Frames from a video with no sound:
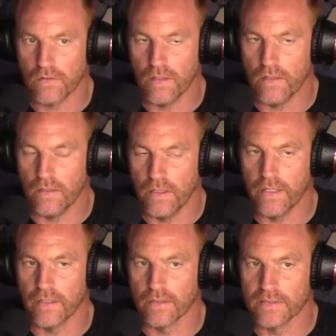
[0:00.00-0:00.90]
the,
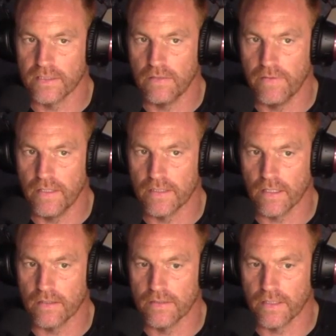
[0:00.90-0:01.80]
yeah, the CV and
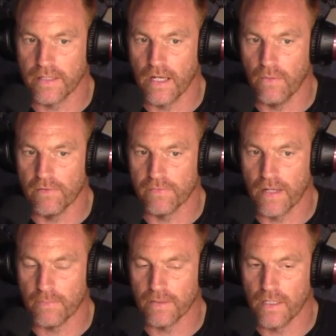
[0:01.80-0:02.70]
that, that gateway from the
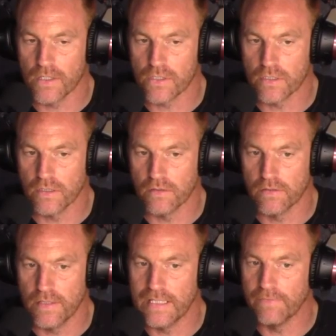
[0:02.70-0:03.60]
application to the,
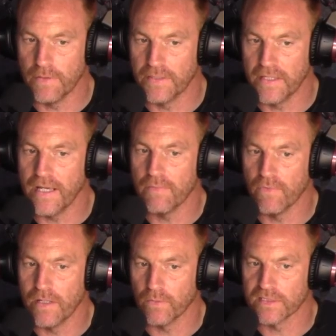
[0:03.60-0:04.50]
the interview, and the aim
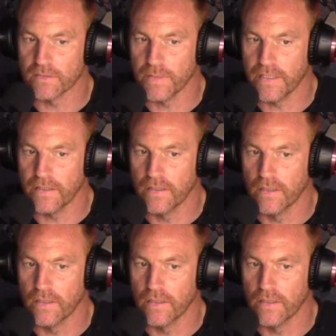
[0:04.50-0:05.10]
really wants to be